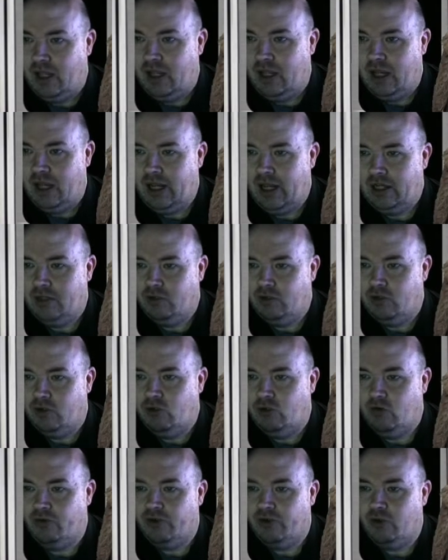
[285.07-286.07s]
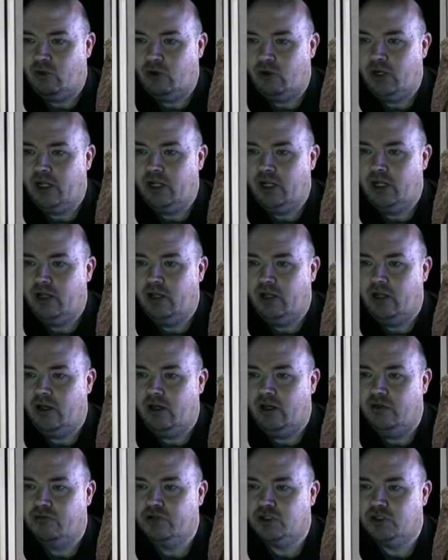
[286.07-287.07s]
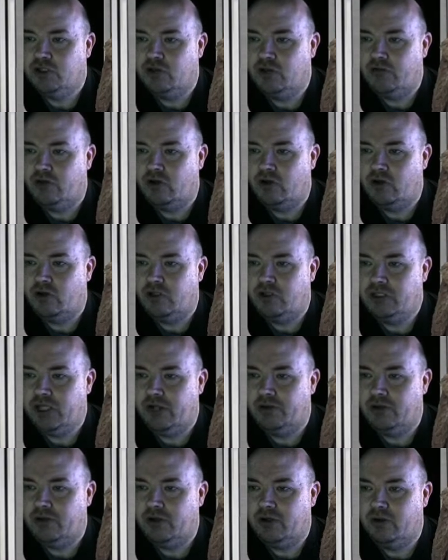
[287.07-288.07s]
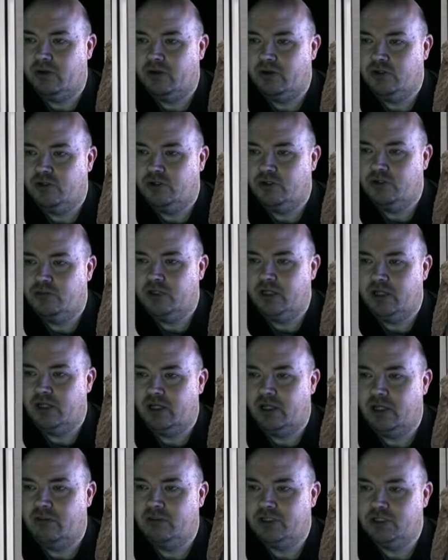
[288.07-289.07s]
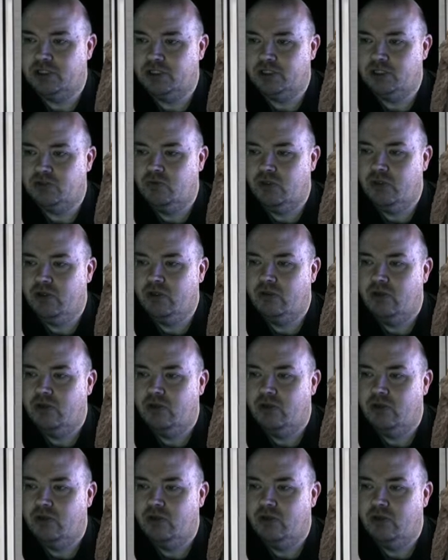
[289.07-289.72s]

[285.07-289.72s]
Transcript: I don't know if there were any unofficial Froggers out there to be in competition with.